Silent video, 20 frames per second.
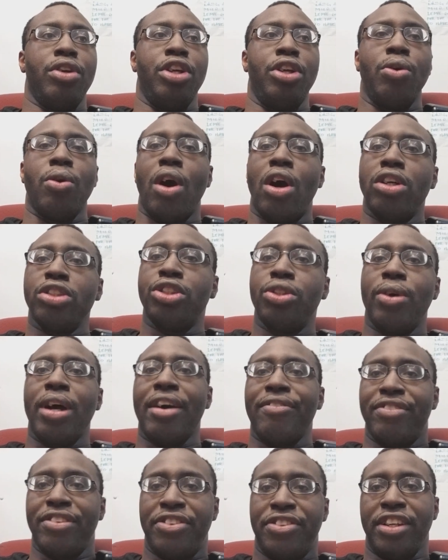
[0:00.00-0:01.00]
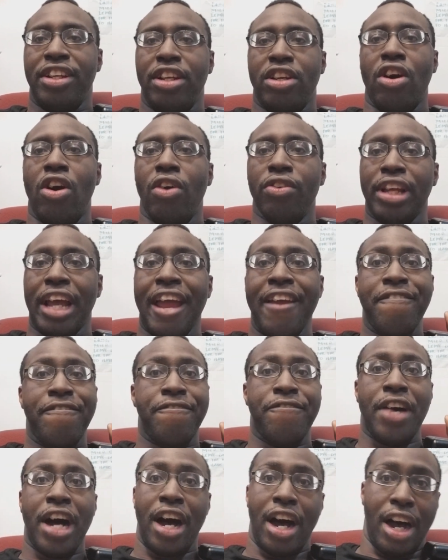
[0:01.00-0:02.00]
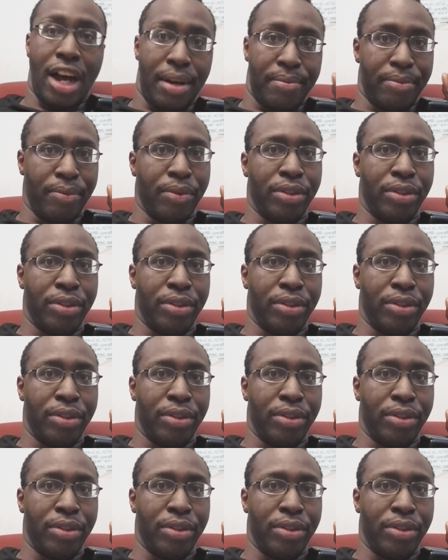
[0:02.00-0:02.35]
you also have this thing called a fob,